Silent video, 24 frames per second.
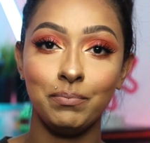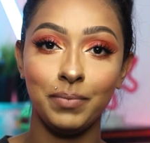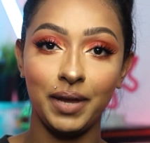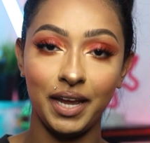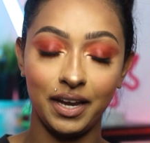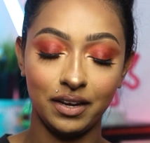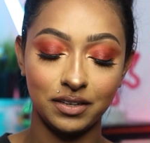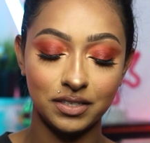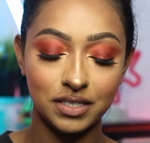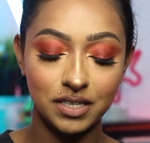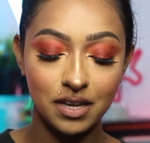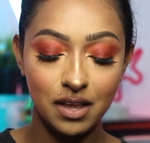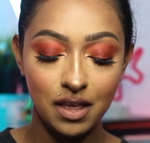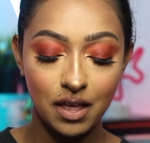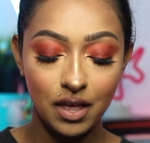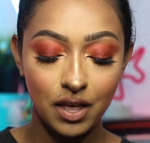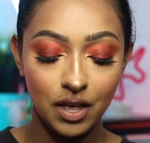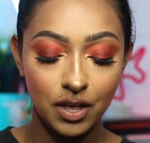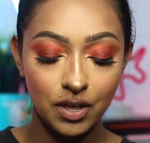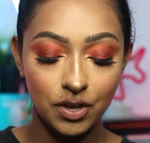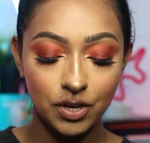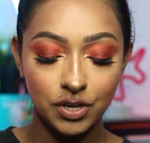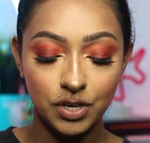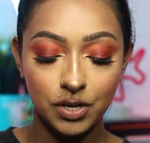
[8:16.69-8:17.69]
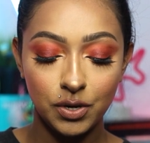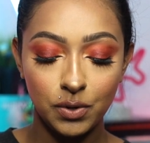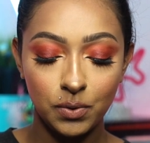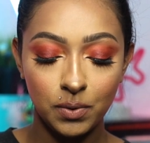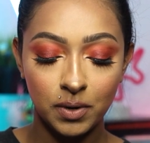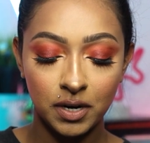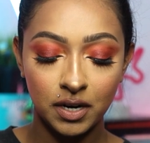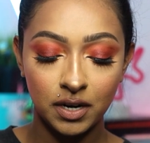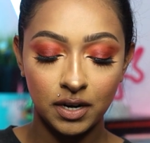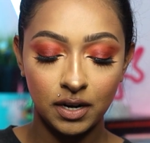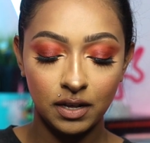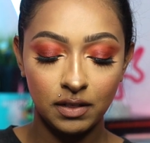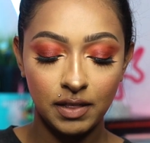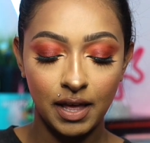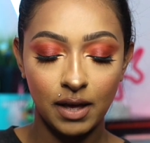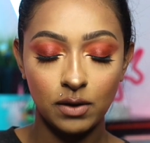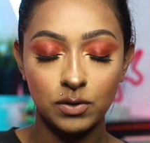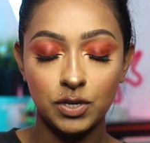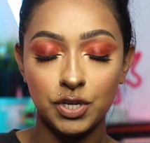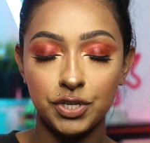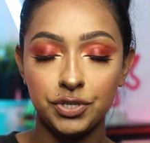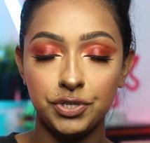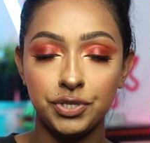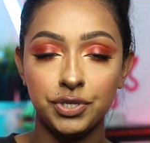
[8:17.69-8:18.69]
picked. You are
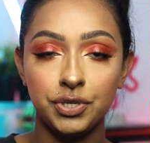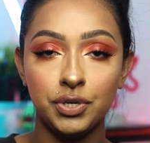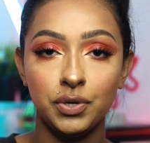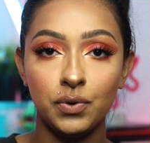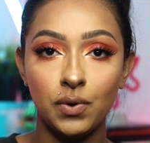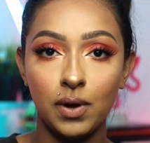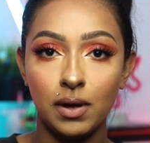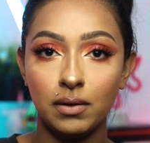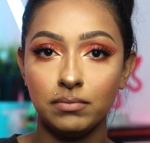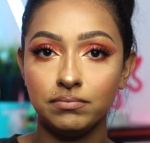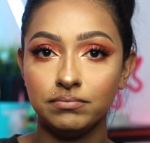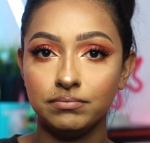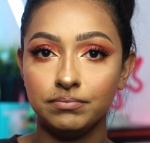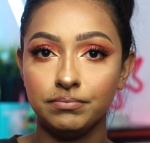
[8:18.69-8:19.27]
allowed to